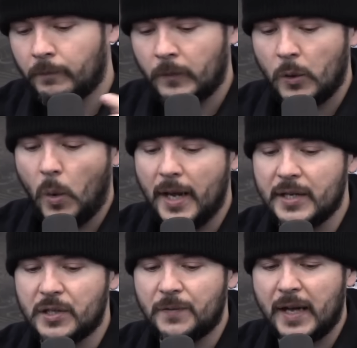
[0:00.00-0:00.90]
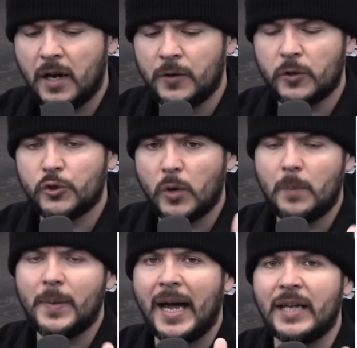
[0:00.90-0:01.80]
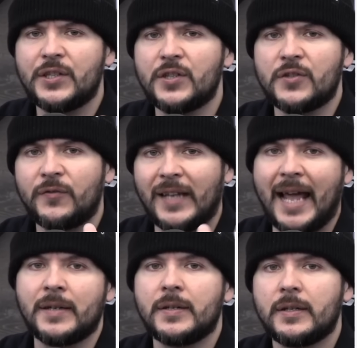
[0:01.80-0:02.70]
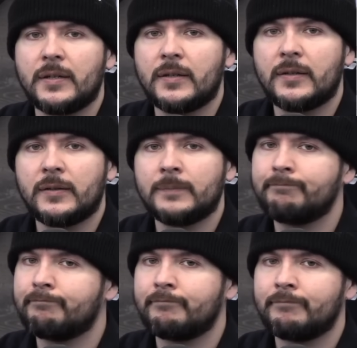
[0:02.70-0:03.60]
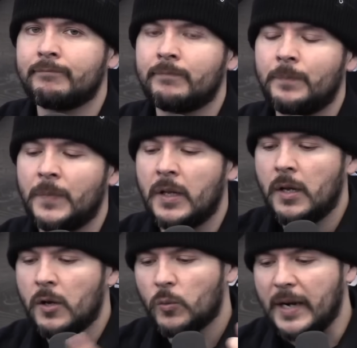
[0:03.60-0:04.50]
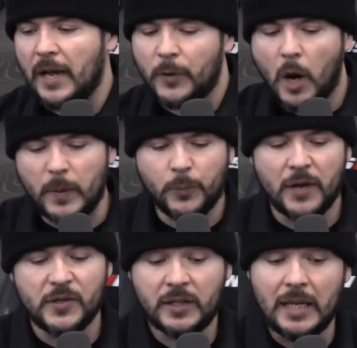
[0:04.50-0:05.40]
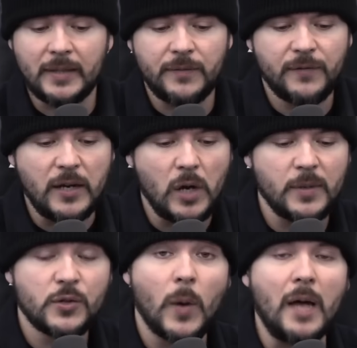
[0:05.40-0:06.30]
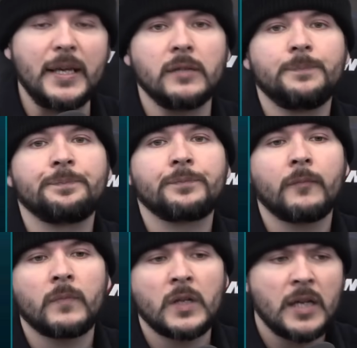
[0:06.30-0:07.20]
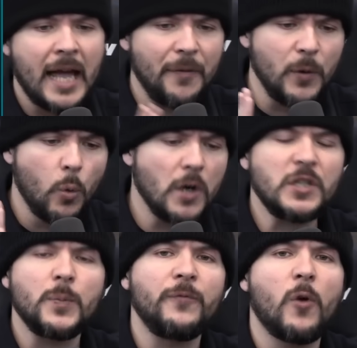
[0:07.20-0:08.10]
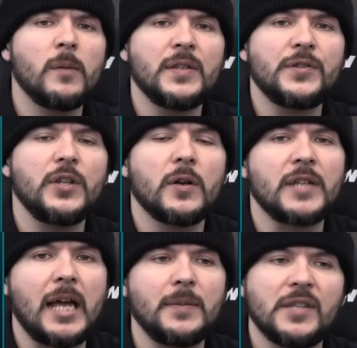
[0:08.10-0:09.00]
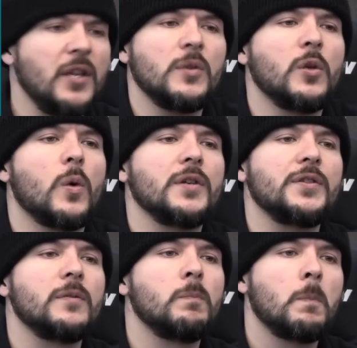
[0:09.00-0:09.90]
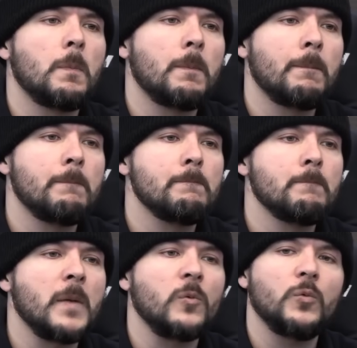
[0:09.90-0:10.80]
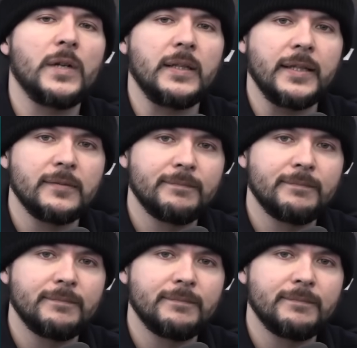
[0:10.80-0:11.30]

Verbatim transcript: why is it that under Trump, ISIS is flattened? Hmm. Right now, the corporate press is claiming that Vivek Ramaswamy had the worst performance. The New York Times says he was the worst. Really?